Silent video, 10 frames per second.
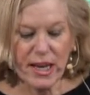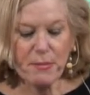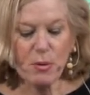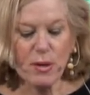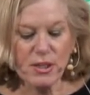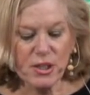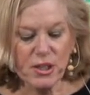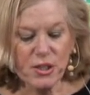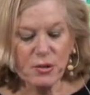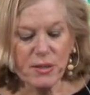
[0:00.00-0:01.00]
neighbor want you
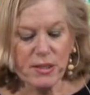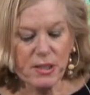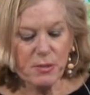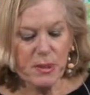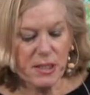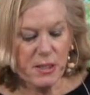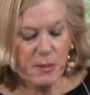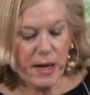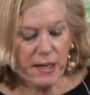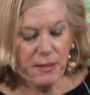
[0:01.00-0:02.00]
to do with it to be
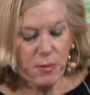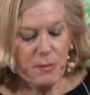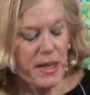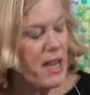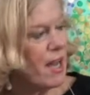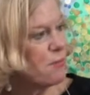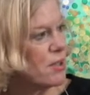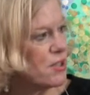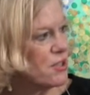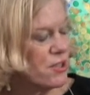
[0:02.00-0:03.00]
inspired? What may God
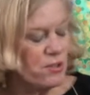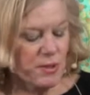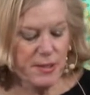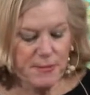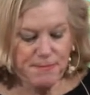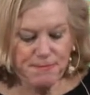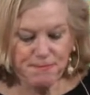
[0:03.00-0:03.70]
want you to do with it?